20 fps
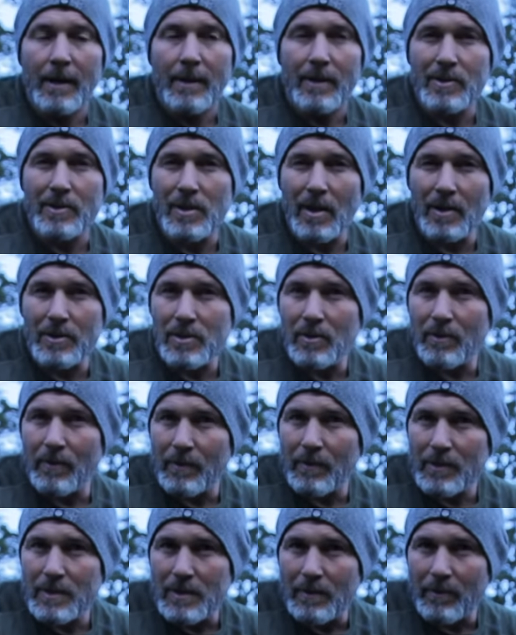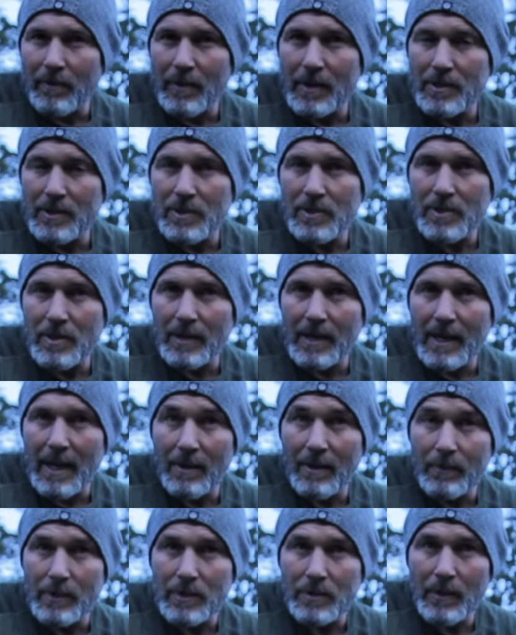There's also some features you can
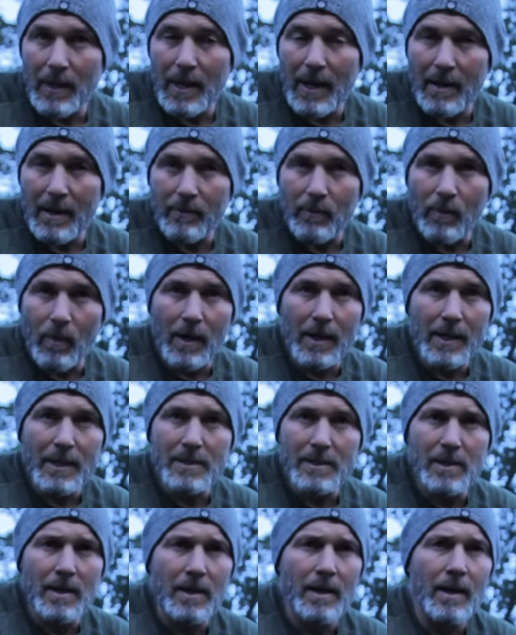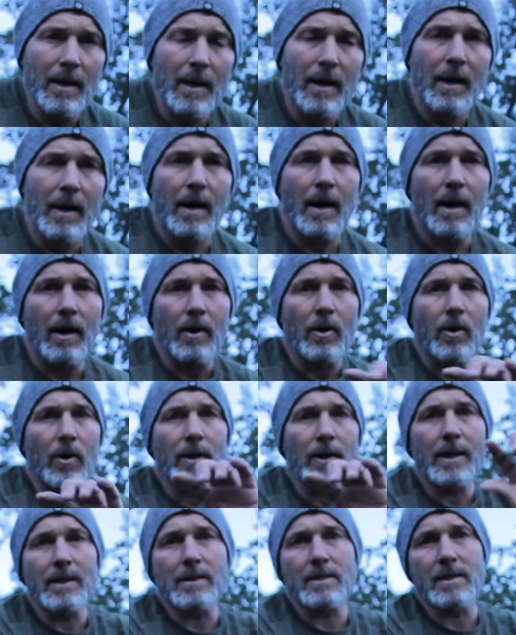get, which we have. One is a
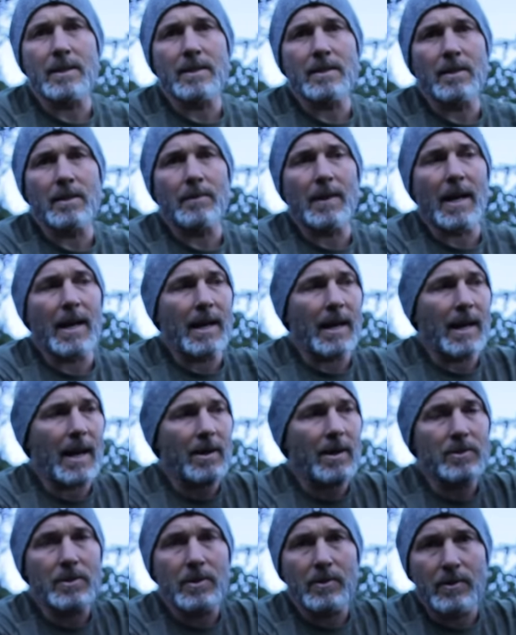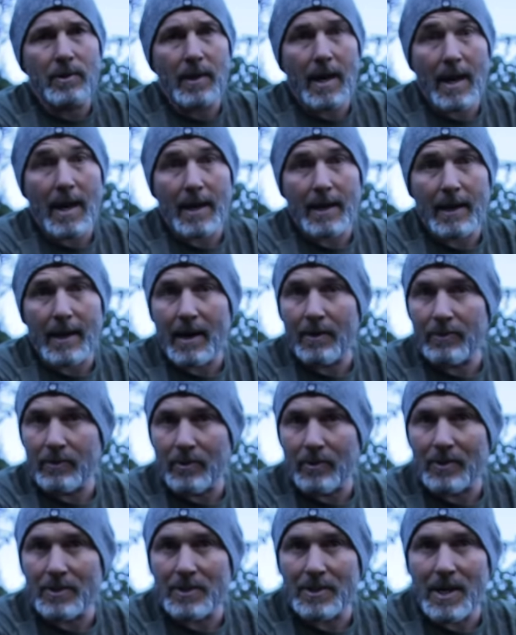hooking system that allows you to hang an
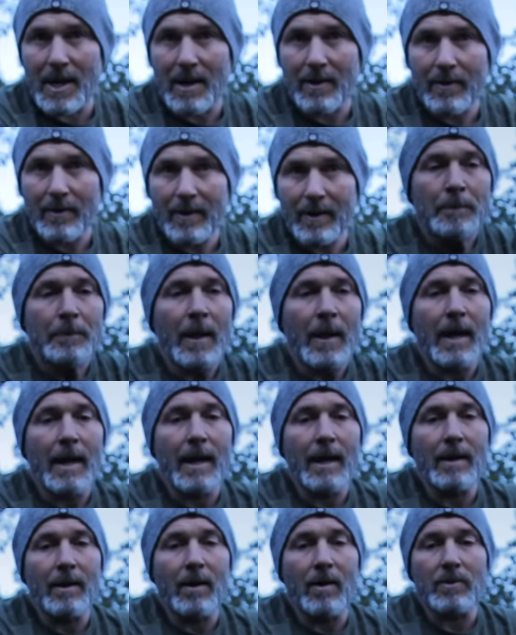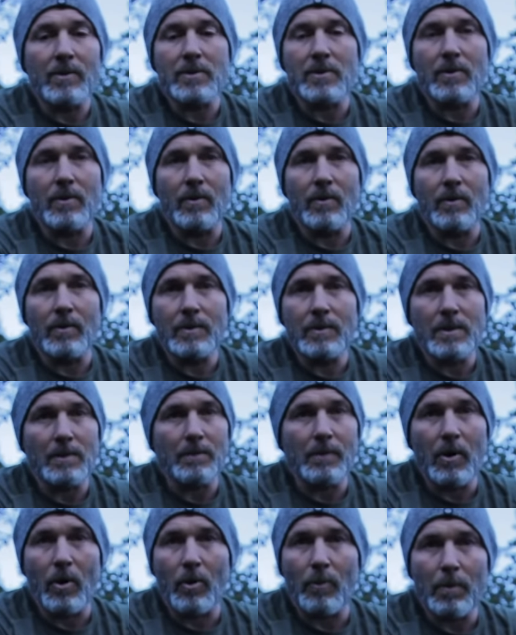outdoor shower, and also some
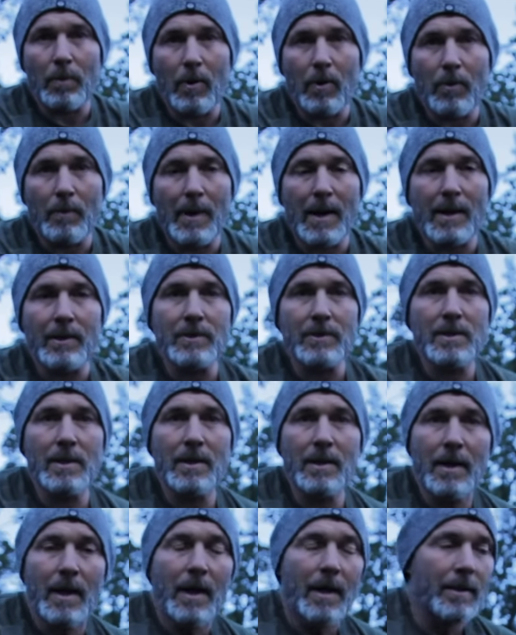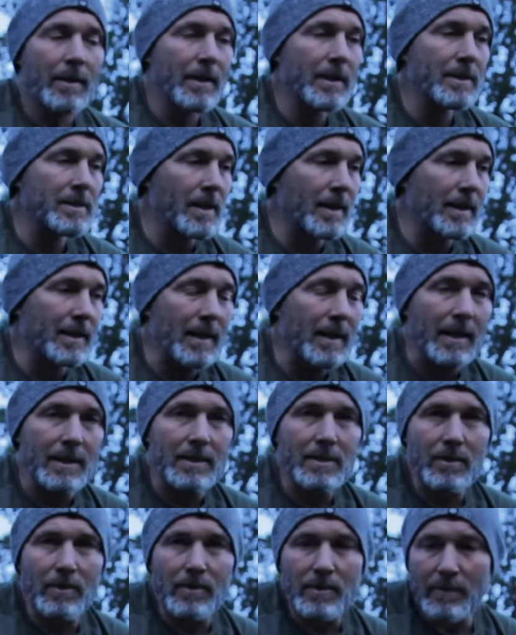GoPro mounts, things like that.
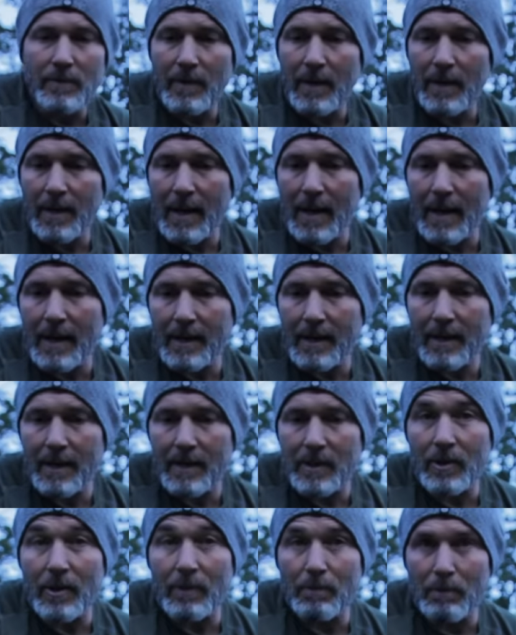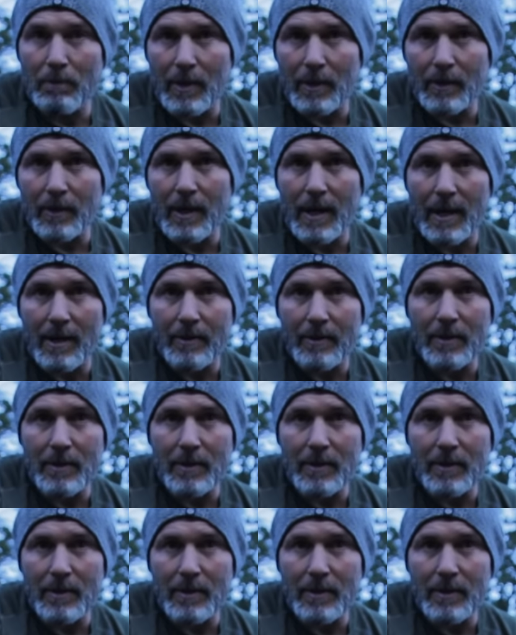So it's very handy, and you can build it out.